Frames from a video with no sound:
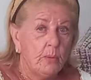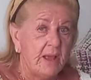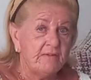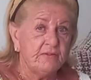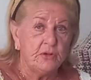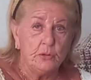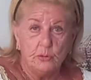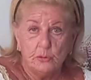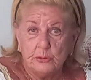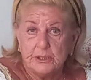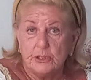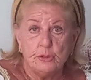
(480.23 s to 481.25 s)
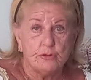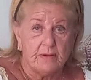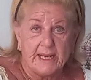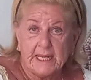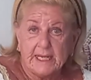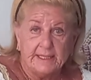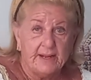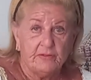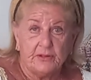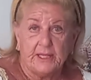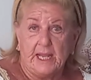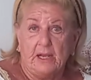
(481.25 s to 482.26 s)
where food and drink and
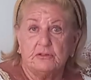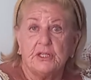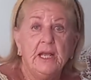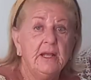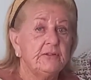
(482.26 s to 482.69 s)
everything else,